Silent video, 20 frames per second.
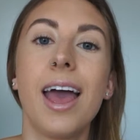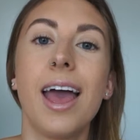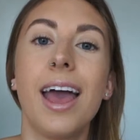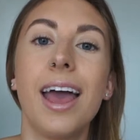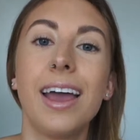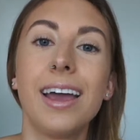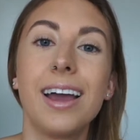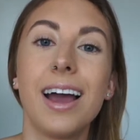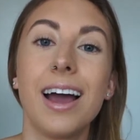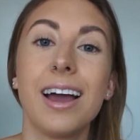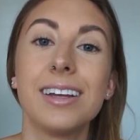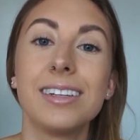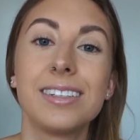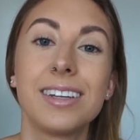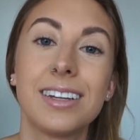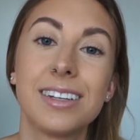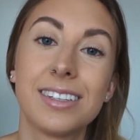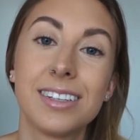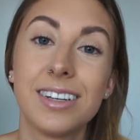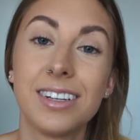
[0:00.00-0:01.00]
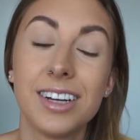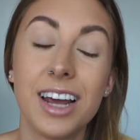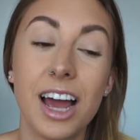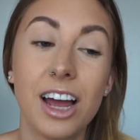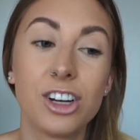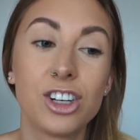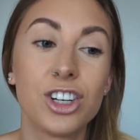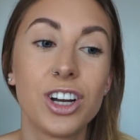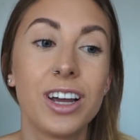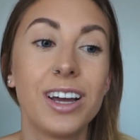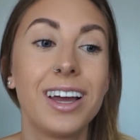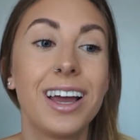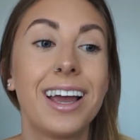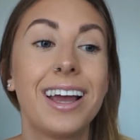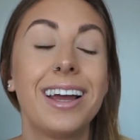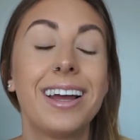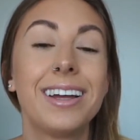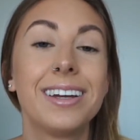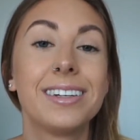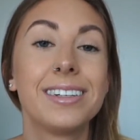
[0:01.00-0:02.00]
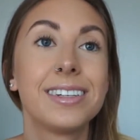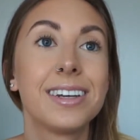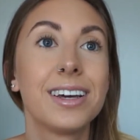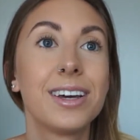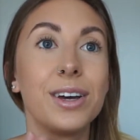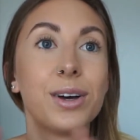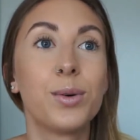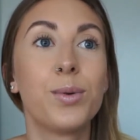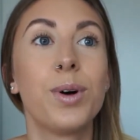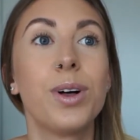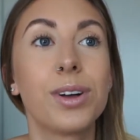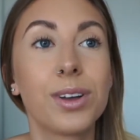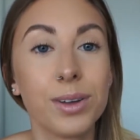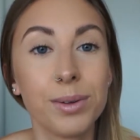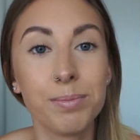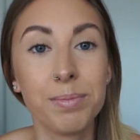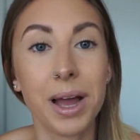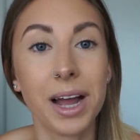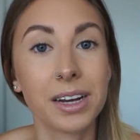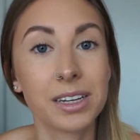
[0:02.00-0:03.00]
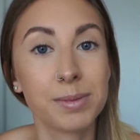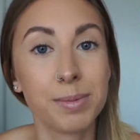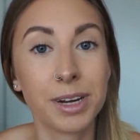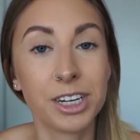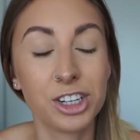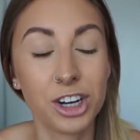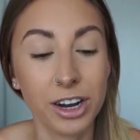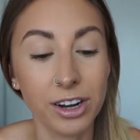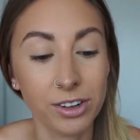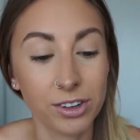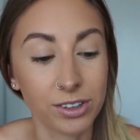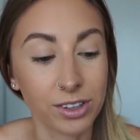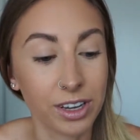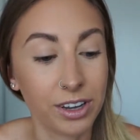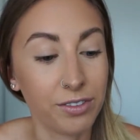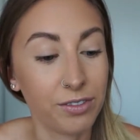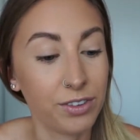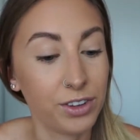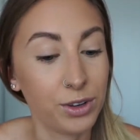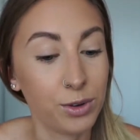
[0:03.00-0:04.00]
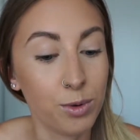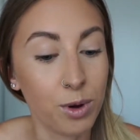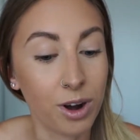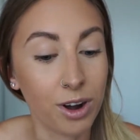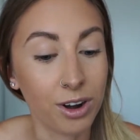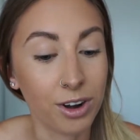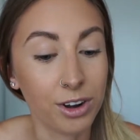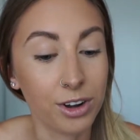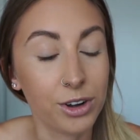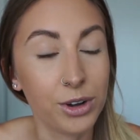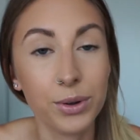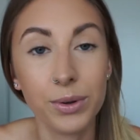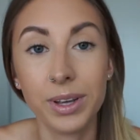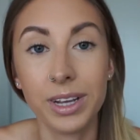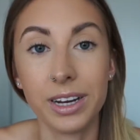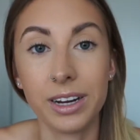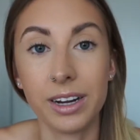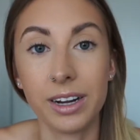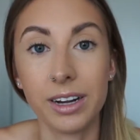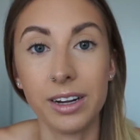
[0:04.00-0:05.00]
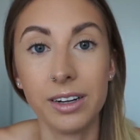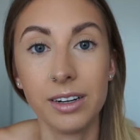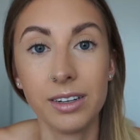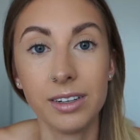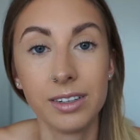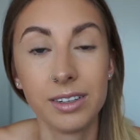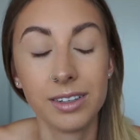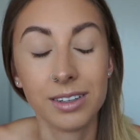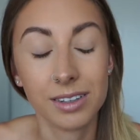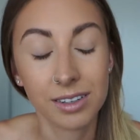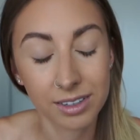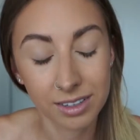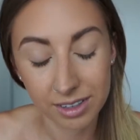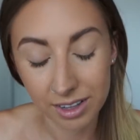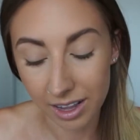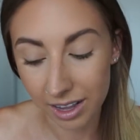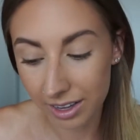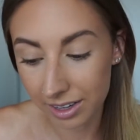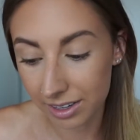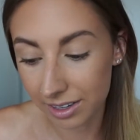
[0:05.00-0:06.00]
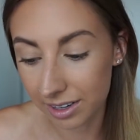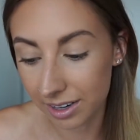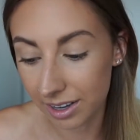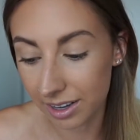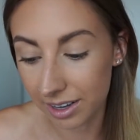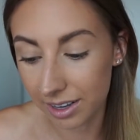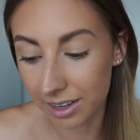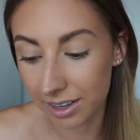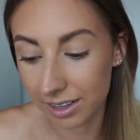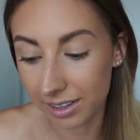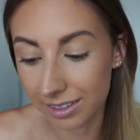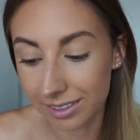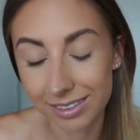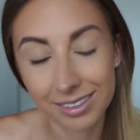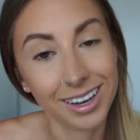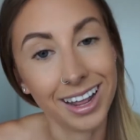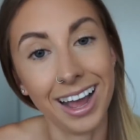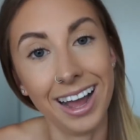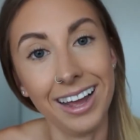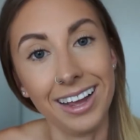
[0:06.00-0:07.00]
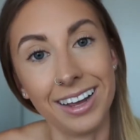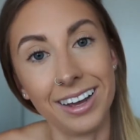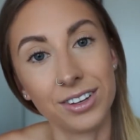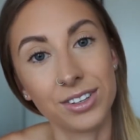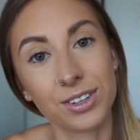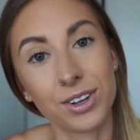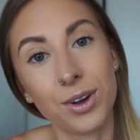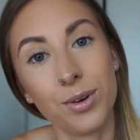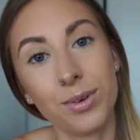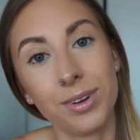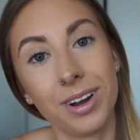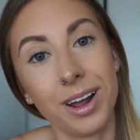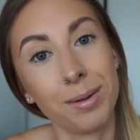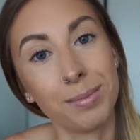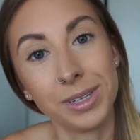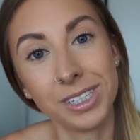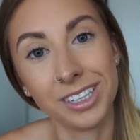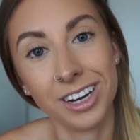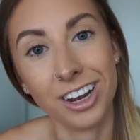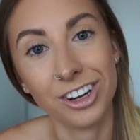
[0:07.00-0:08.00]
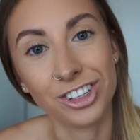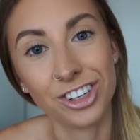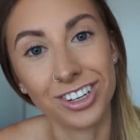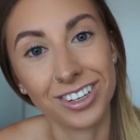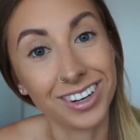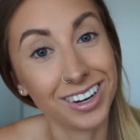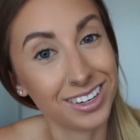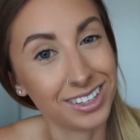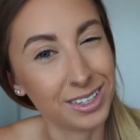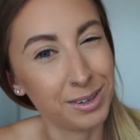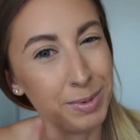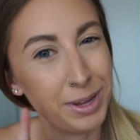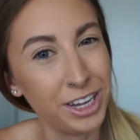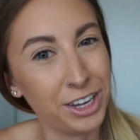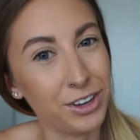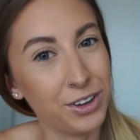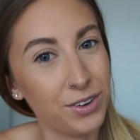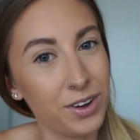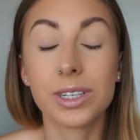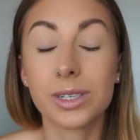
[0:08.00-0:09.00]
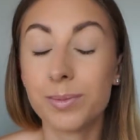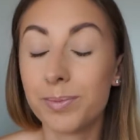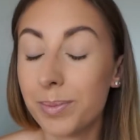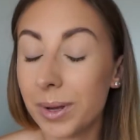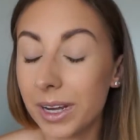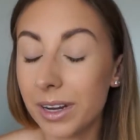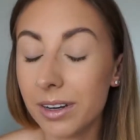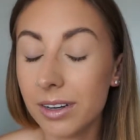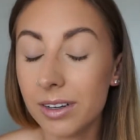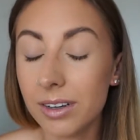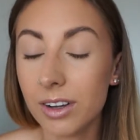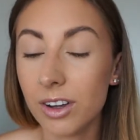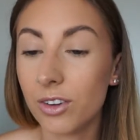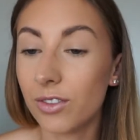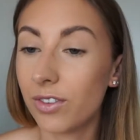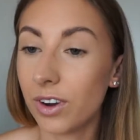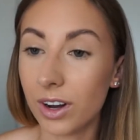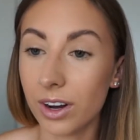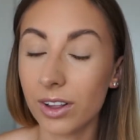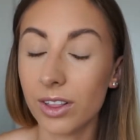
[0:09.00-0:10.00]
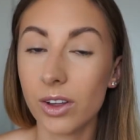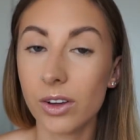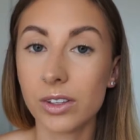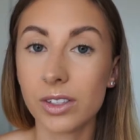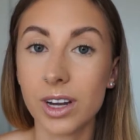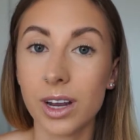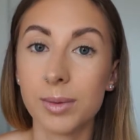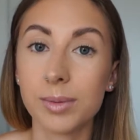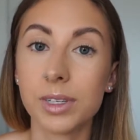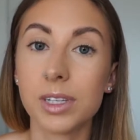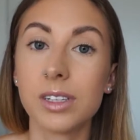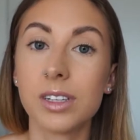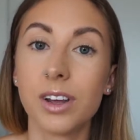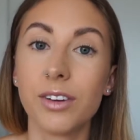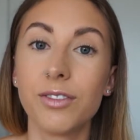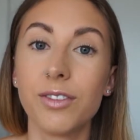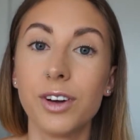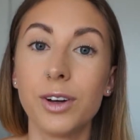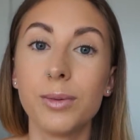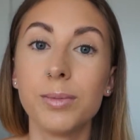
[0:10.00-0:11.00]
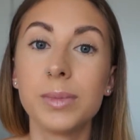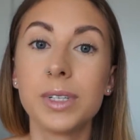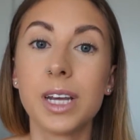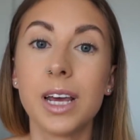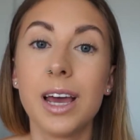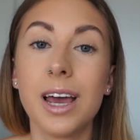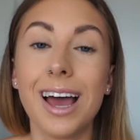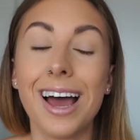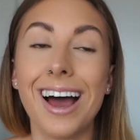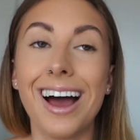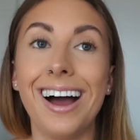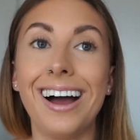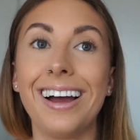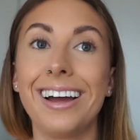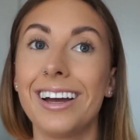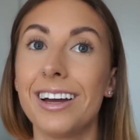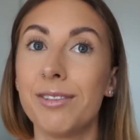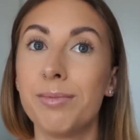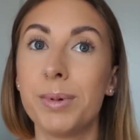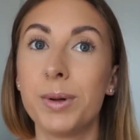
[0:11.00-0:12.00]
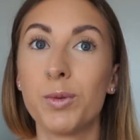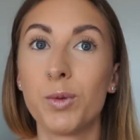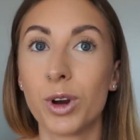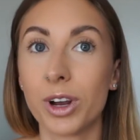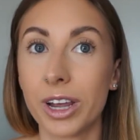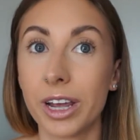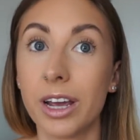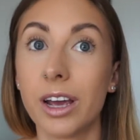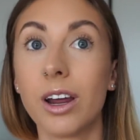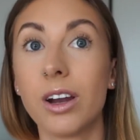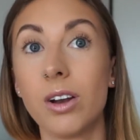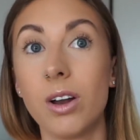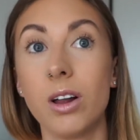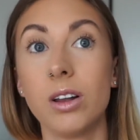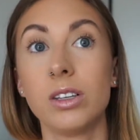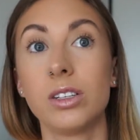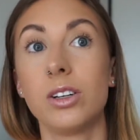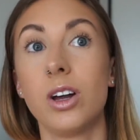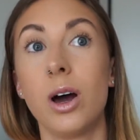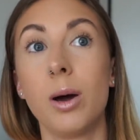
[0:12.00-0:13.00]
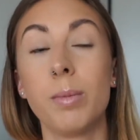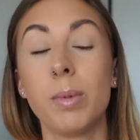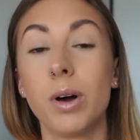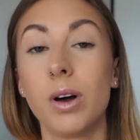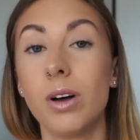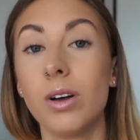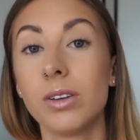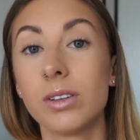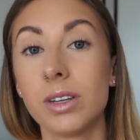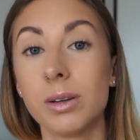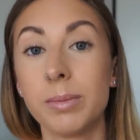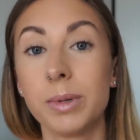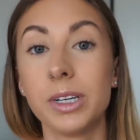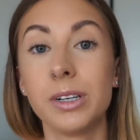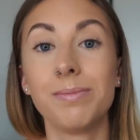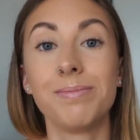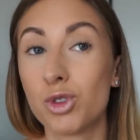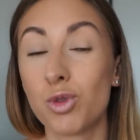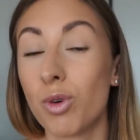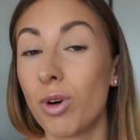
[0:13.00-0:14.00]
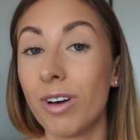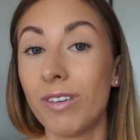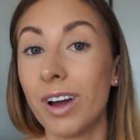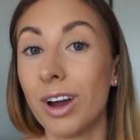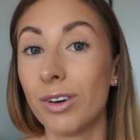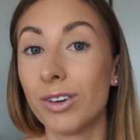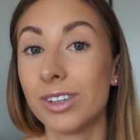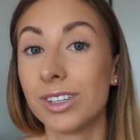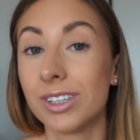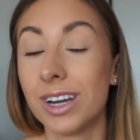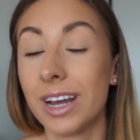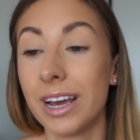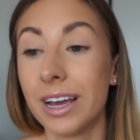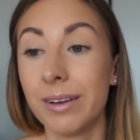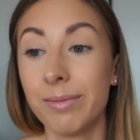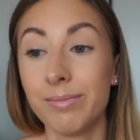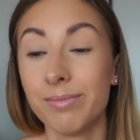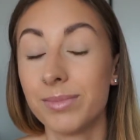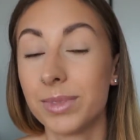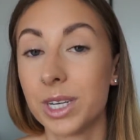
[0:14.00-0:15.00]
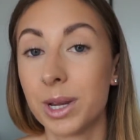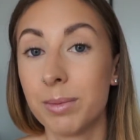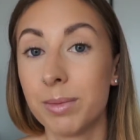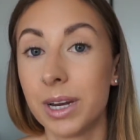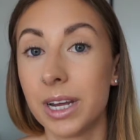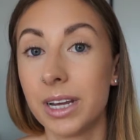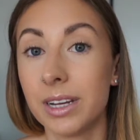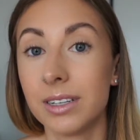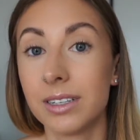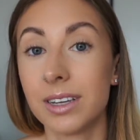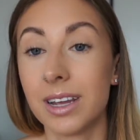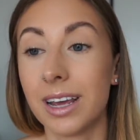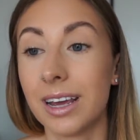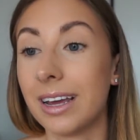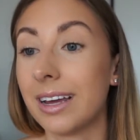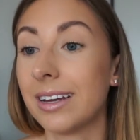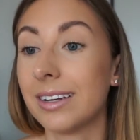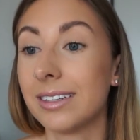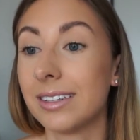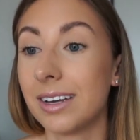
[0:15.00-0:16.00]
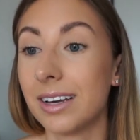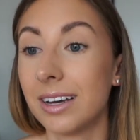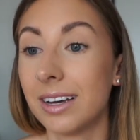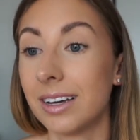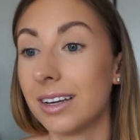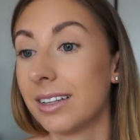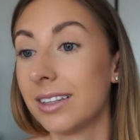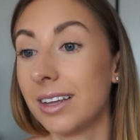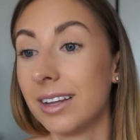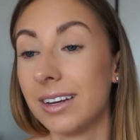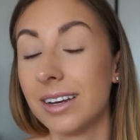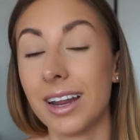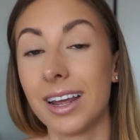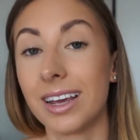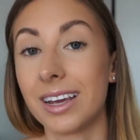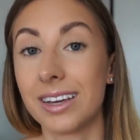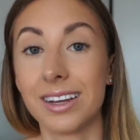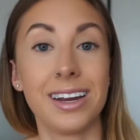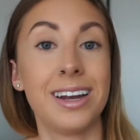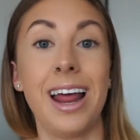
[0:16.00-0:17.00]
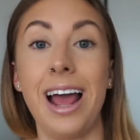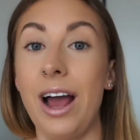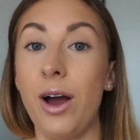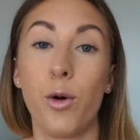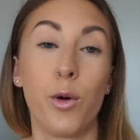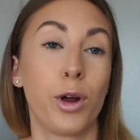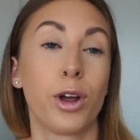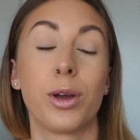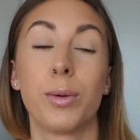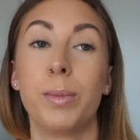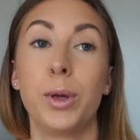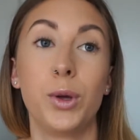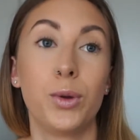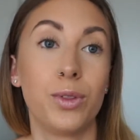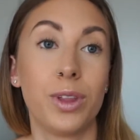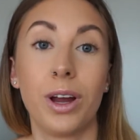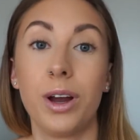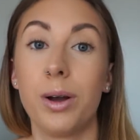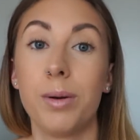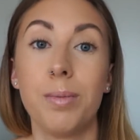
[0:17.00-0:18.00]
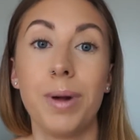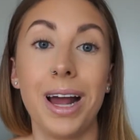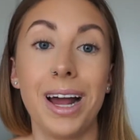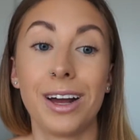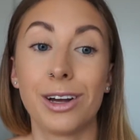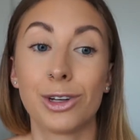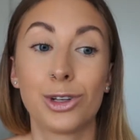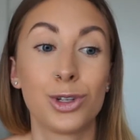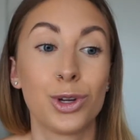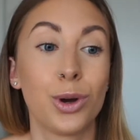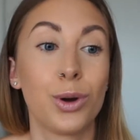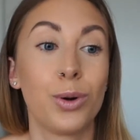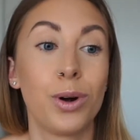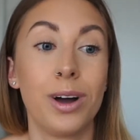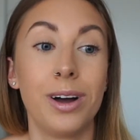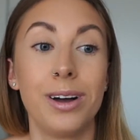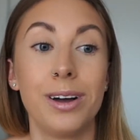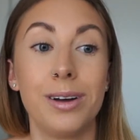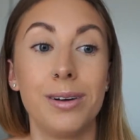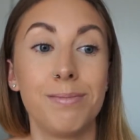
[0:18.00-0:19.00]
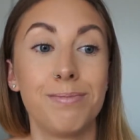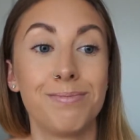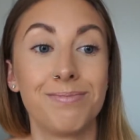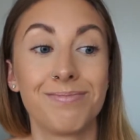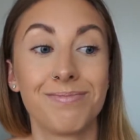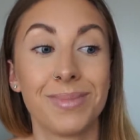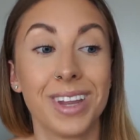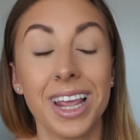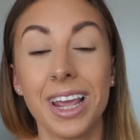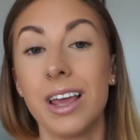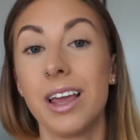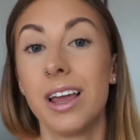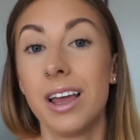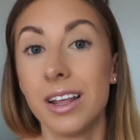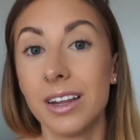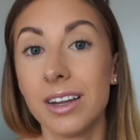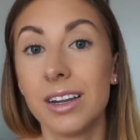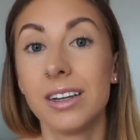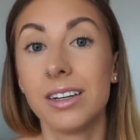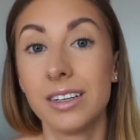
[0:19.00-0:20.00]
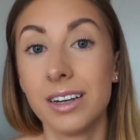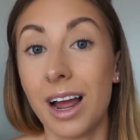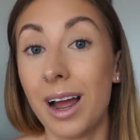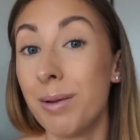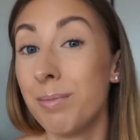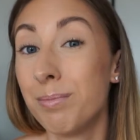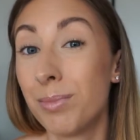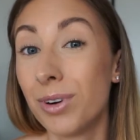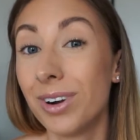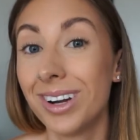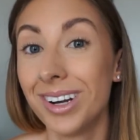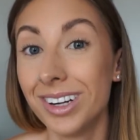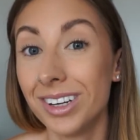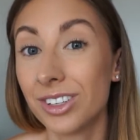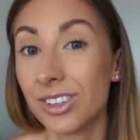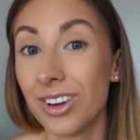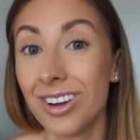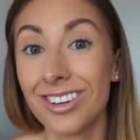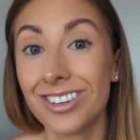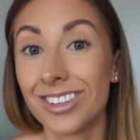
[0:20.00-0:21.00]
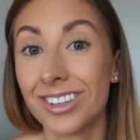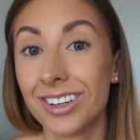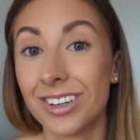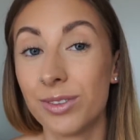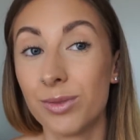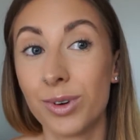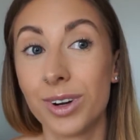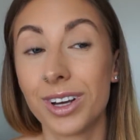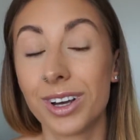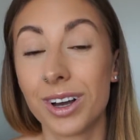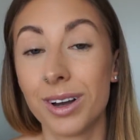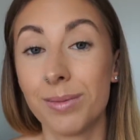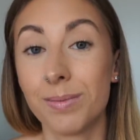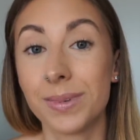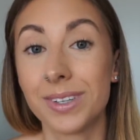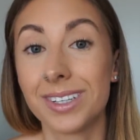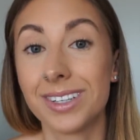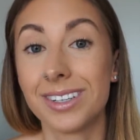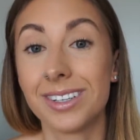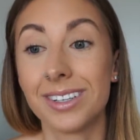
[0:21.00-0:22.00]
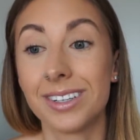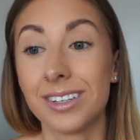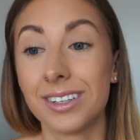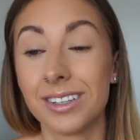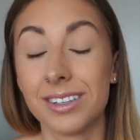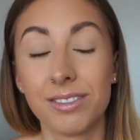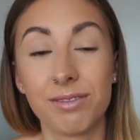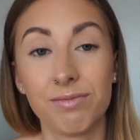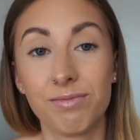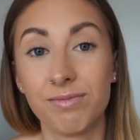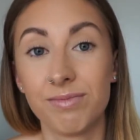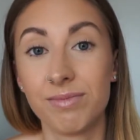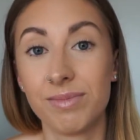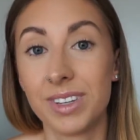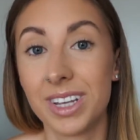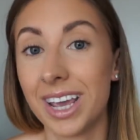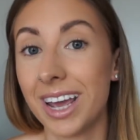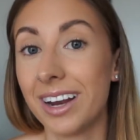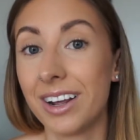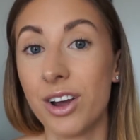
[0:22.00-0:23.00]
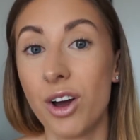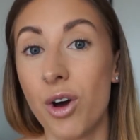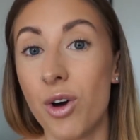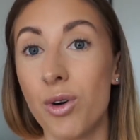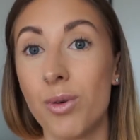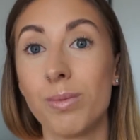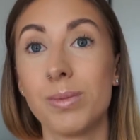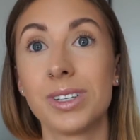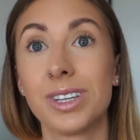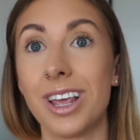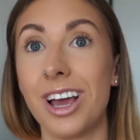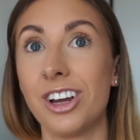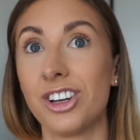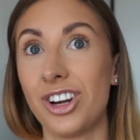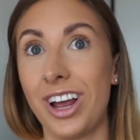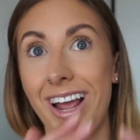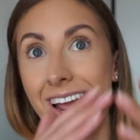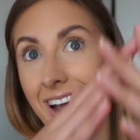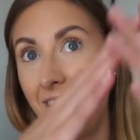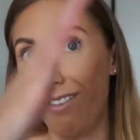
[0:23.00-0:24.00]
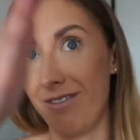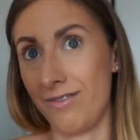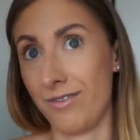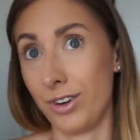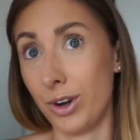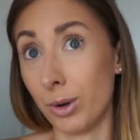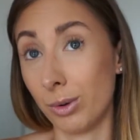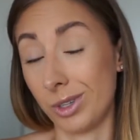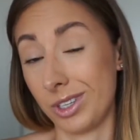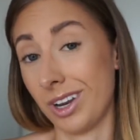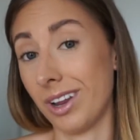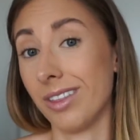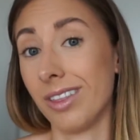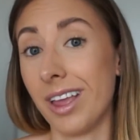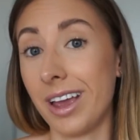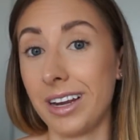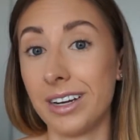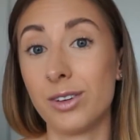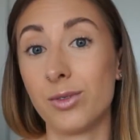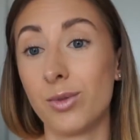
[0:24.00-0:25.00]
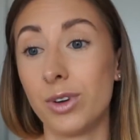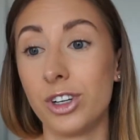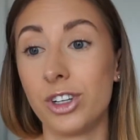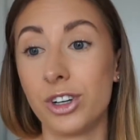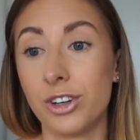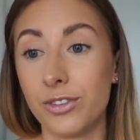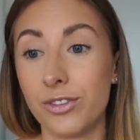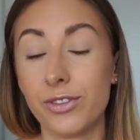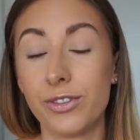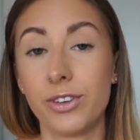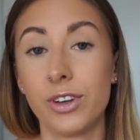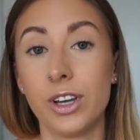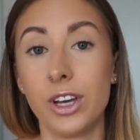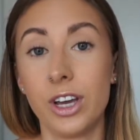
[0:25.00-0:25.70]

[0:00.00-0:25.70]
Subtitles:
Hey guys, it's Natasha and welcome back to my channel. If you are new here, then hi, how's it going? I'm Natasha, nice to meet you. It's been a very long time since I filmed. I have been working non-stop all summer, 12 hours a day some days, and then like an hour commute there and back. So I'm pretty exhausted when it comes to getting home / I have no sunlight, which if